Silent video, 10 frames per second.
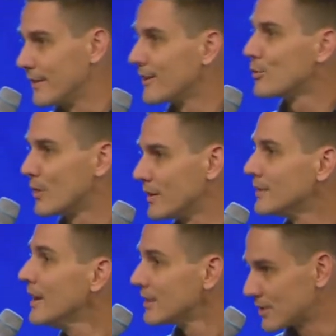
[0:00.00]
They're going to want
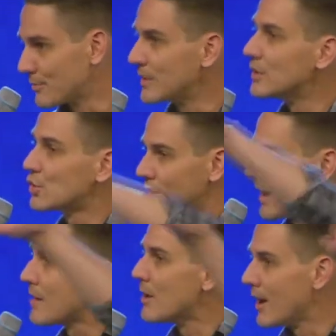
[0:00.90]
something to
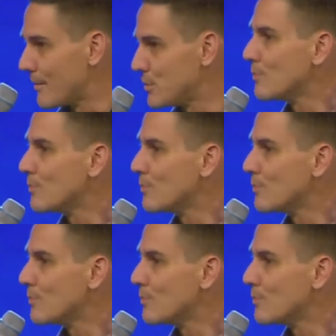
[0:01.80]
climb up.